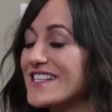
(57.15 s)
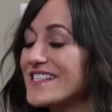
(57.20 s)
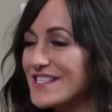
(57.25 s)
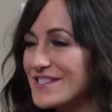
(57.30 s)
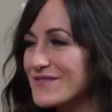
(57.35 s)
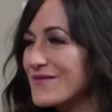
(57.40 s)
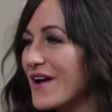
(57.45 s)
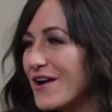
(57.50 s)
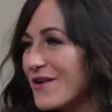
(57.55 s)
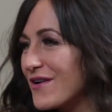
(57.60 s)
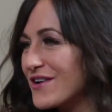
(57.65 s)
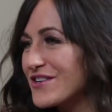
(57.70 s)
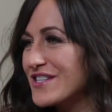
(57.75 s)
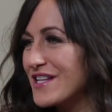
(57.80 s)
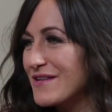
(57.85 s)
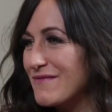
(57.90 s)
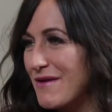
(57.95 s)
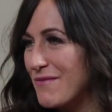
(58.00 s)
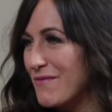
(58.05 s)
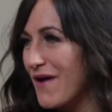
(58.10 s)
It's a question that
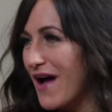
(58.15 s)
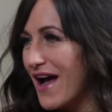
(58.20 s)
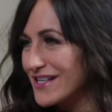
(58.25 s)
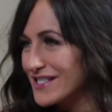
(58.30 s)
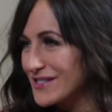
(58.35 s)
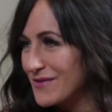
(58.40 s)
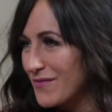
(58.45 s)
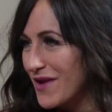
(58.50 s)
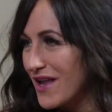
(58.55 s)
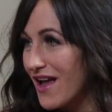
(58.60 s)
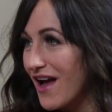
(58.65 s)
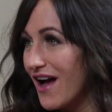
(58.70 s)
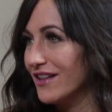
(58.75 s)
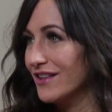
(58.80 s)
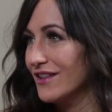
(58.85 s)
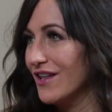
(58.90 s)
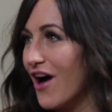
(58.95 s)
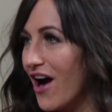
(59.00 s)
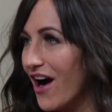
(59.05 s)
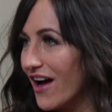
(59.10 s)
people ask me a
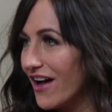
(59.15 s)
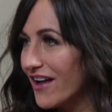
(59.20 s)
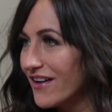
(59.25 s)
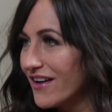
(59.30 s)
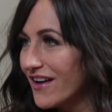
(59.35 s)
lot.